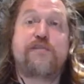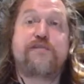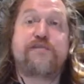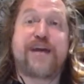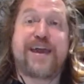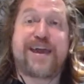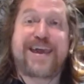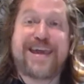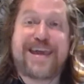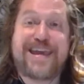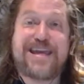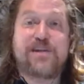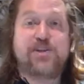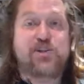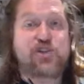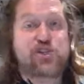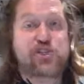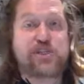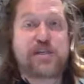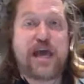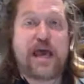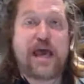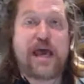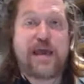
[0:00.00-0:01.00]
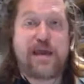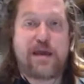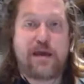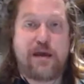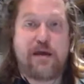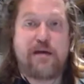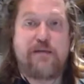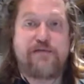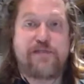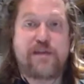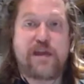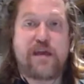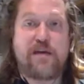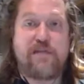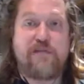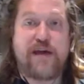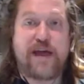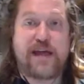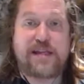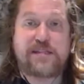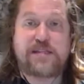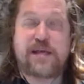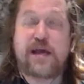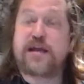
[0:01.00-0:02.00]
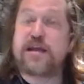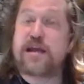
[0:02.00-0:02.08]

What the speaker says: for each day of the event.